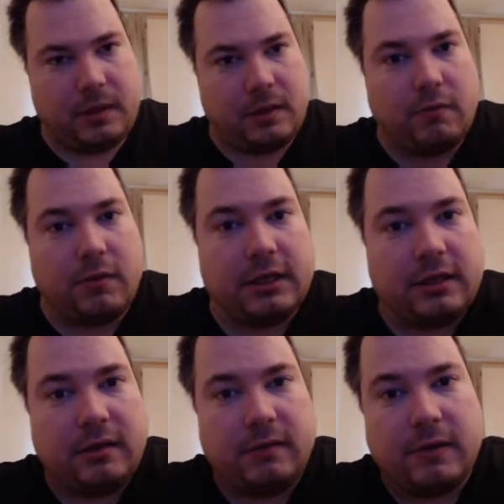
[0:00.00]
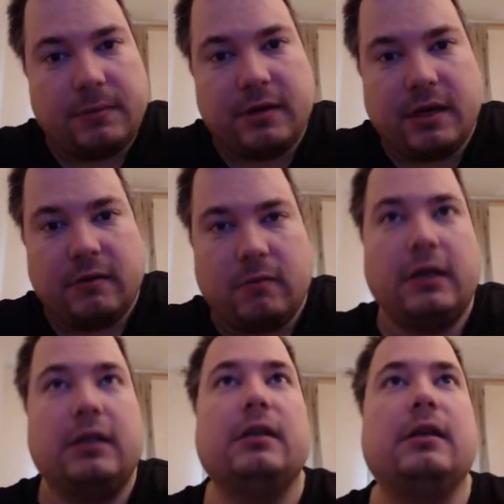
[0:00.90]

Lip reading: watch the website, right?